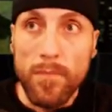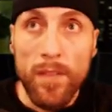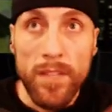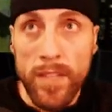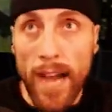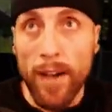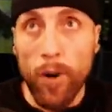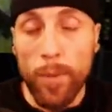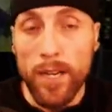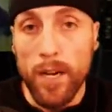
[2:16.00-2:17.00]
sky
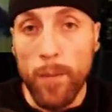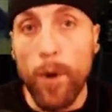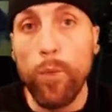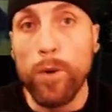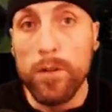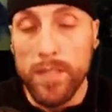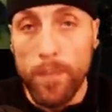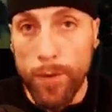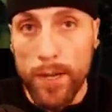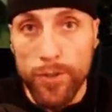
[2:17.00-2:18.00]
opening up, our world
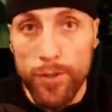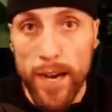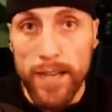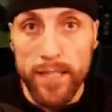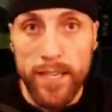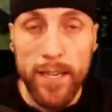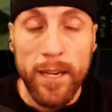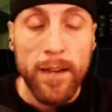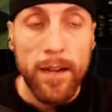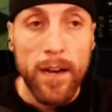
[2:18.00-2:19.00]
depressurizing,
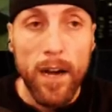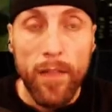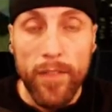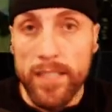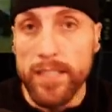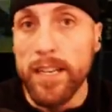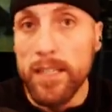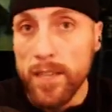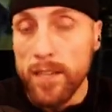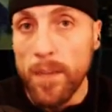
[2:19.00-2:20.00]
things getting
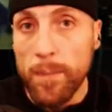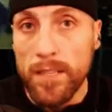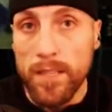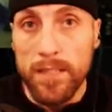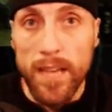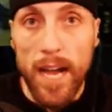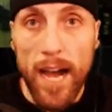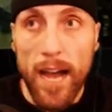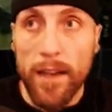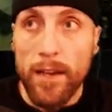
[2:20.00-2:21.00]
sucked up into the
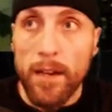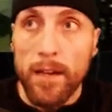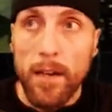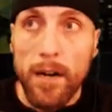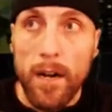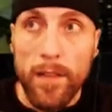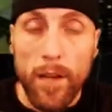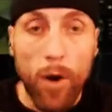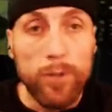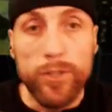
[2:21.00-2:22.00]
sky, the
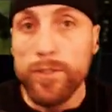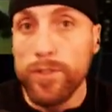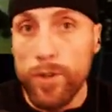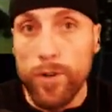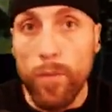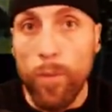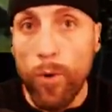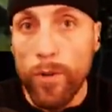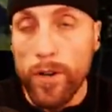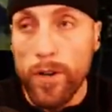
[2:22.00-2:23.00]
oceans are no
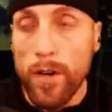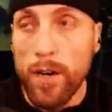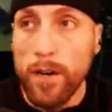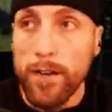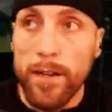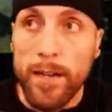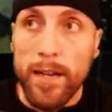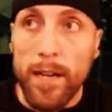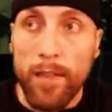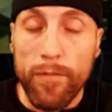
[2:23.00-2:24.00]
more, they're gone,
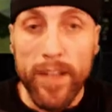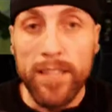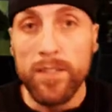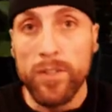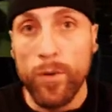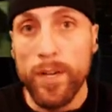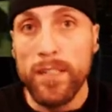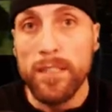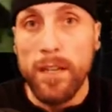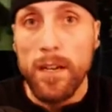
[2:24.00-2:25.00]
the
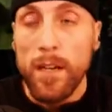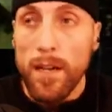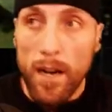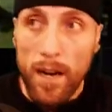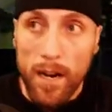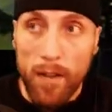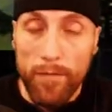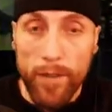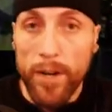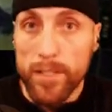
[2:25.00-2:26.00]
phantazoids of
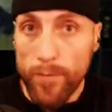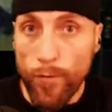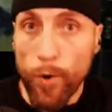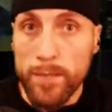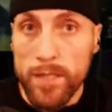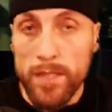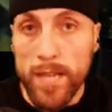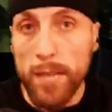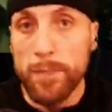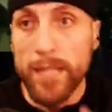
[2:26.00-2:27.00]
various forms and
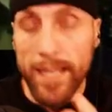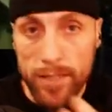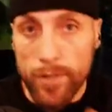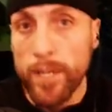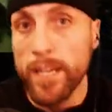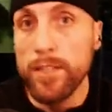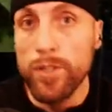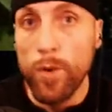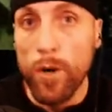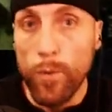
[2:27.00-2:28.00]
types entering
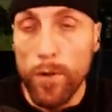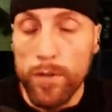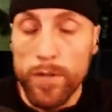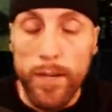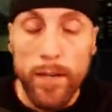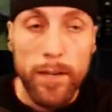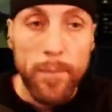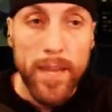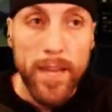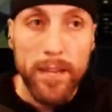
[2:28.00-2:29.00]
into our world.
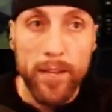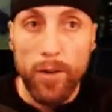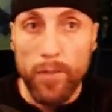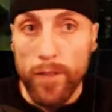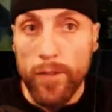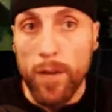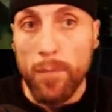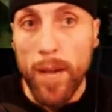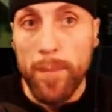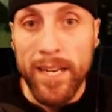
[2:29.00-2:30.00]
And, you know, they've gone
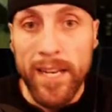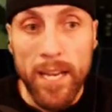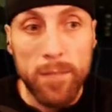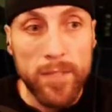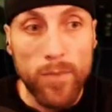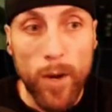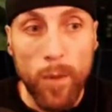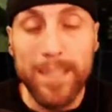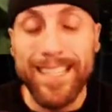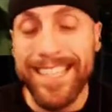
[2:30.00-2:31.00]
by many names as well.
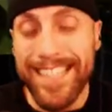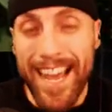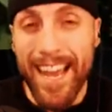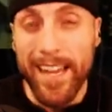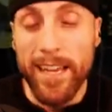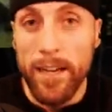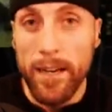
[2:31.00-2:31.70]
But today,